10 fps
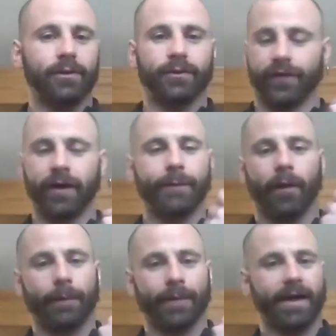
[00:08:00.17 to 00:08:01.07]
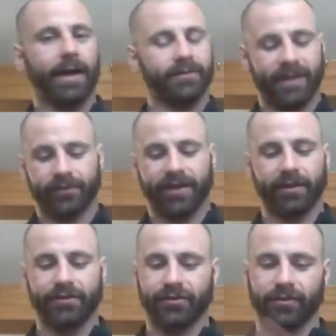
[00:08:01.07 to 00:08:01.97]
who's very popular now. His name's
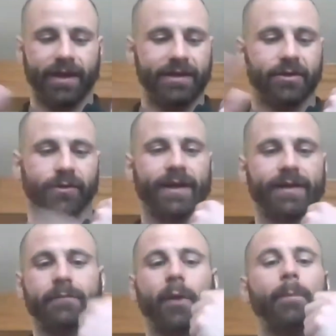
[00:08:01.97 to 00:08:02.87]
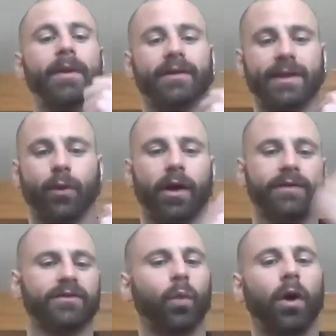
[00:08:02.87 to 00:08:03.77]
Kelly Starrett, and he created mobility
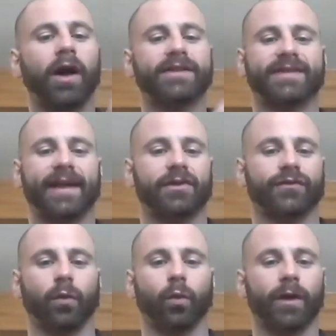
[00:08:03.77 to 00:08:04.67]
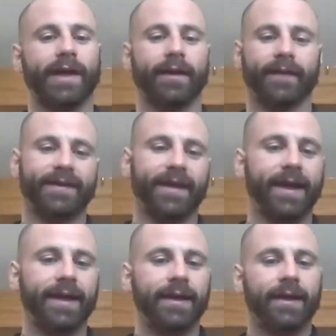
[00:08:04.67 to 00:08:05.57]
WODs, and WOD stands for workout of the
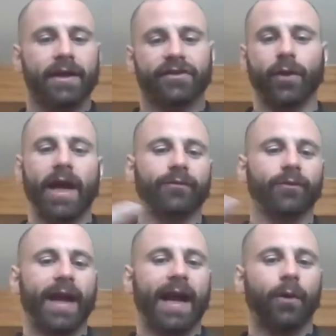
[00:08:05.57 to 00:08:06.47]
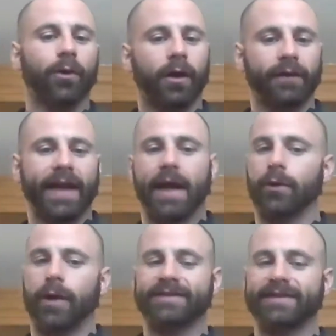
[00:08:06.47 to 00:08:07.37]
day. So every hour on the
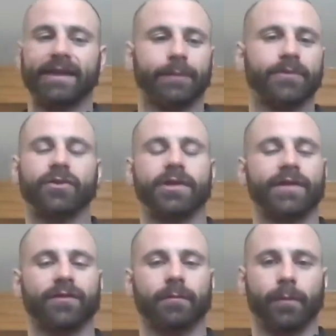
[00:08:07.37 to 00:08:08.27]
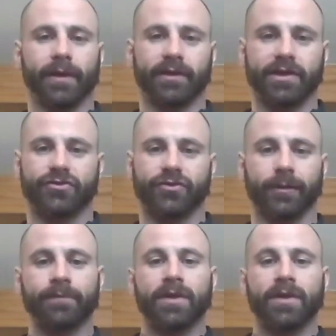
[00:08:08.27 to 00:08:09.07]
hour, I stand up and do a different mobility drill.